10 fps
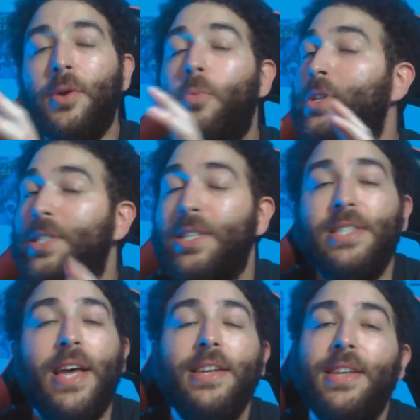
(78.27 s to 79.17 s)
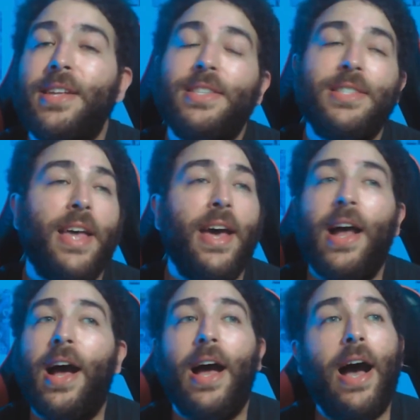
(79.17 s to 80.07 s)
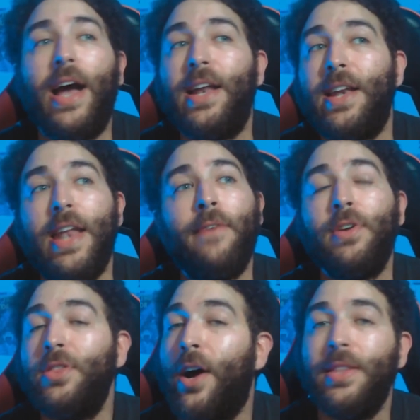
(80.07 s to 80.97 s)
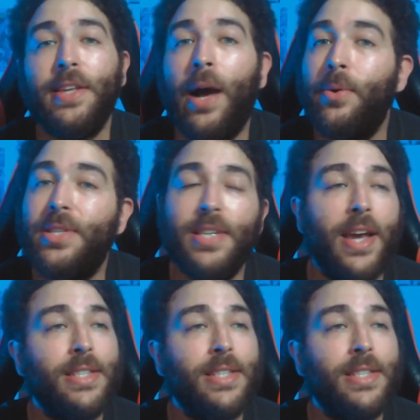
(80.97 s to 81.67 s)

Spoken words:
which is a sentence that I never thought that I would say.